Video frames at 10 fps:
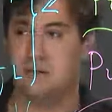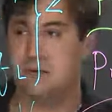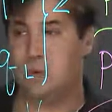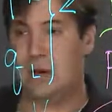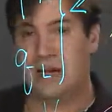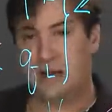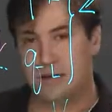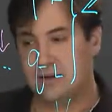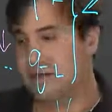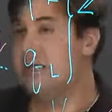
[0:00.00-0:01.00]
on one
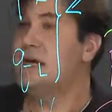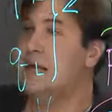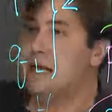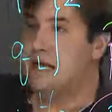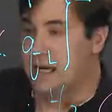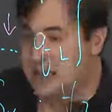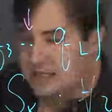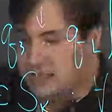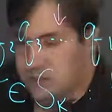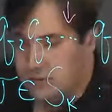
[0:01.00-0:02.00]
hand, it
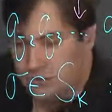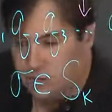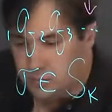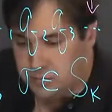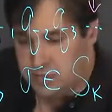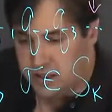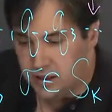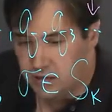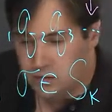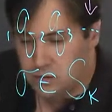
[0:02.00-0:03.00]
is equal to
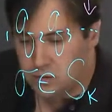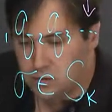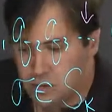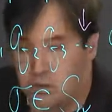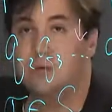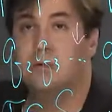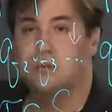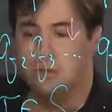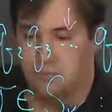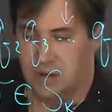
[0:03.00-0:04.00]
P2
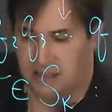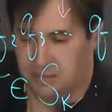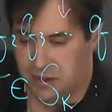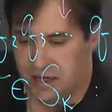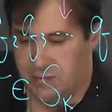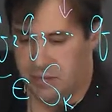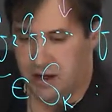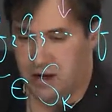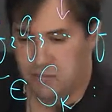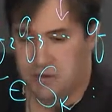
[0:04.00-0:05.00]
multiplied
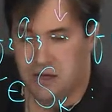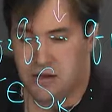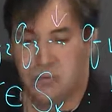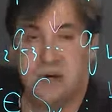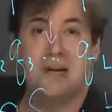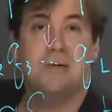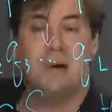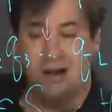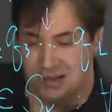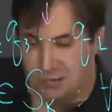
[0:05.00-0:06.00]
by P3
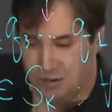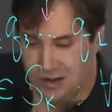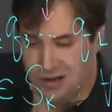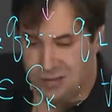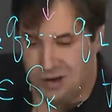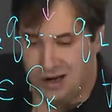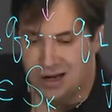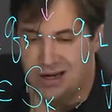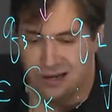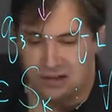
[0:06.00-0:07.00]
multiplied
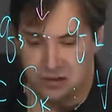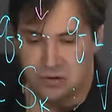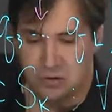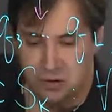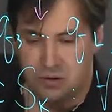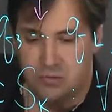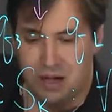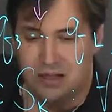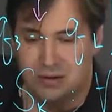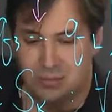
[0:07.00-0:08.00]
by, and so on,
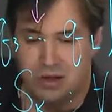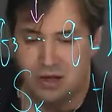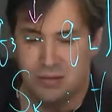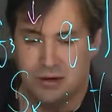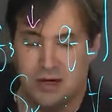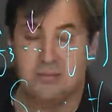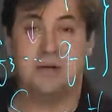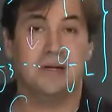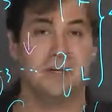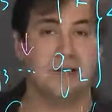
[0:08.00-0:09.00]
multiplied by
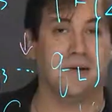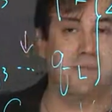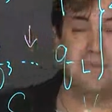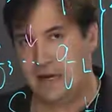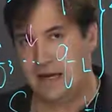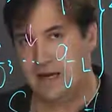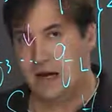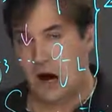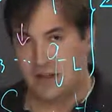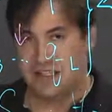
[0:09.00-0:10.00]
Pk.
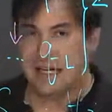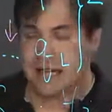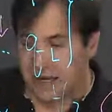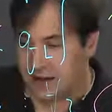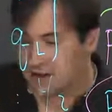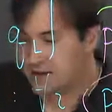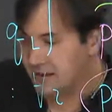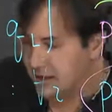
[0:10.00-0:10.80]
On the second hand,